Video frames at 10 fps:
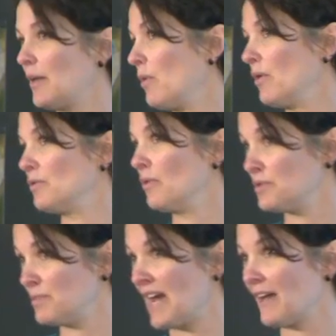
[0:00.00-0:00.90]
want or
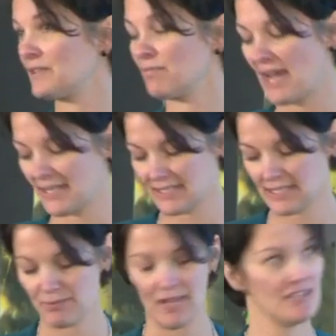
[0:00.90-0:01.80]
to be able to
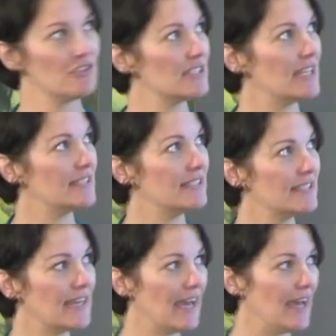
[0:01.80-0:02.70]
practice
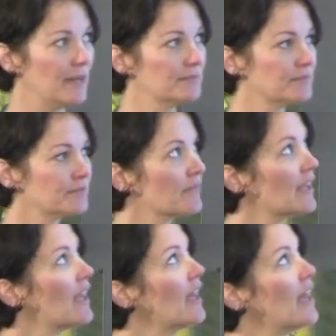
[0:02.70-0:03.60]
patient-centred care.
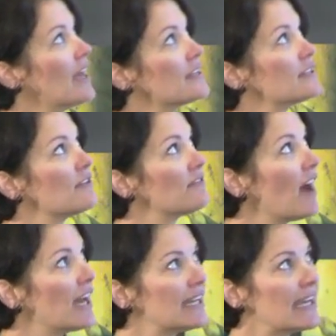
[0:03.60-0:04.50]
So
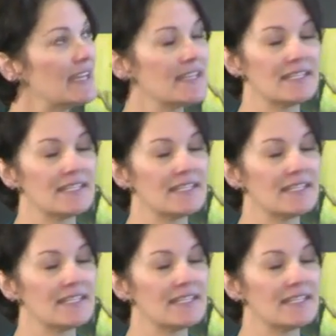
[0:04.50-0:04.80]
finally, the